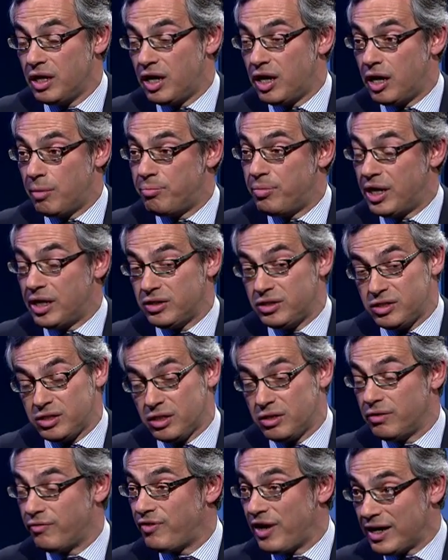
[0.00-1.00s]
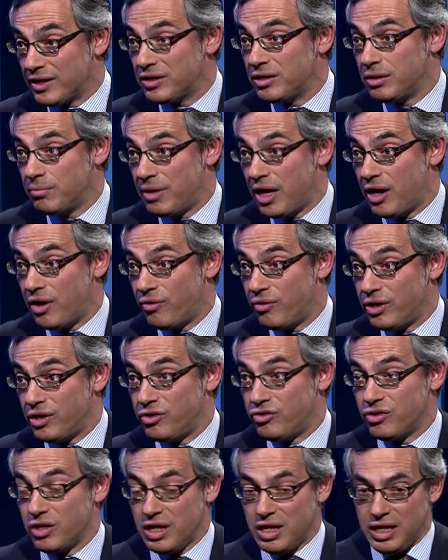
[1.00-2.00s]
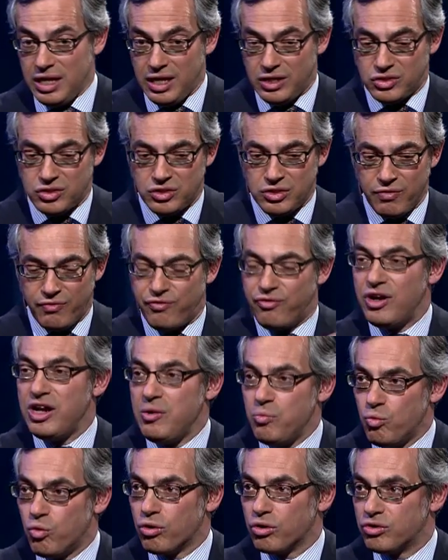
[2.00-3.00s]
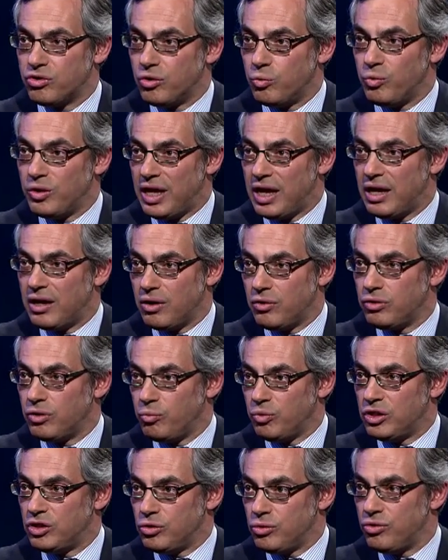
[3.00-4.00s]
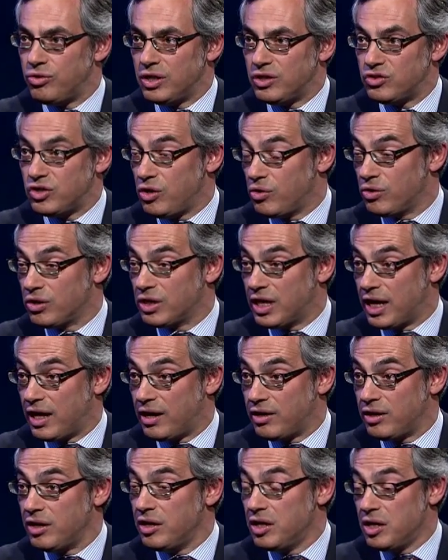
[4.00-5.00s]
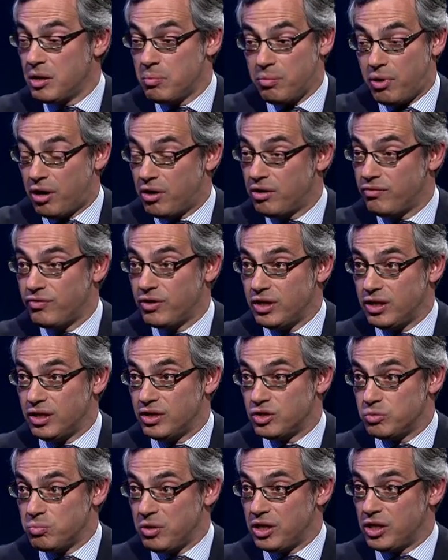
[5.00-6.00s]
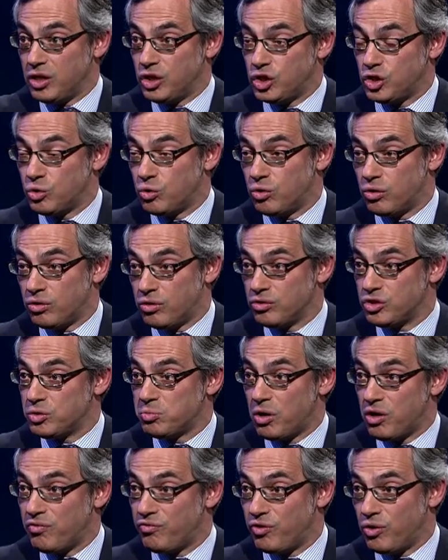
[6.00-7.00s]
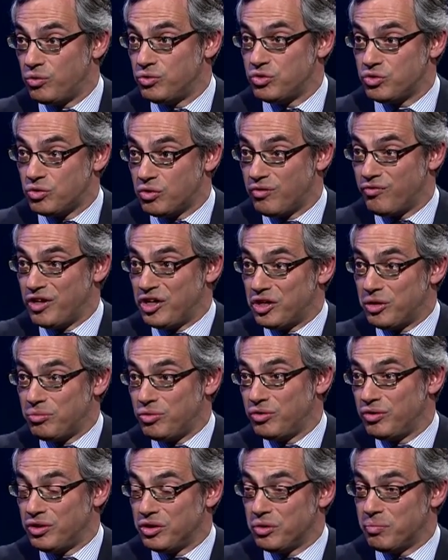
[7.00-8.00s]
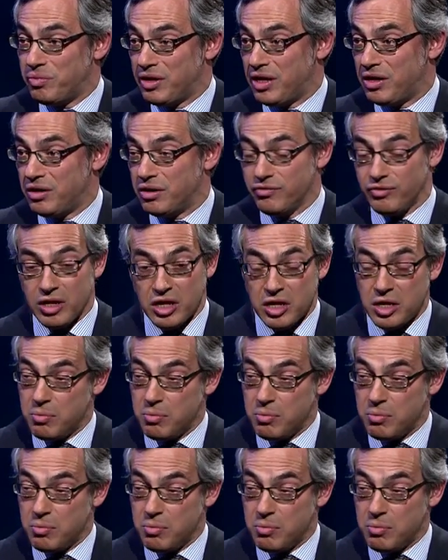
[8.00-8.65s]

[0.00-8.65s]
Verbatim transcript: Uh, but uh, the fact of the matter is, it's the framework that we have, that we do things here in Canada. Part of it is making sure smartphones are available and competitive.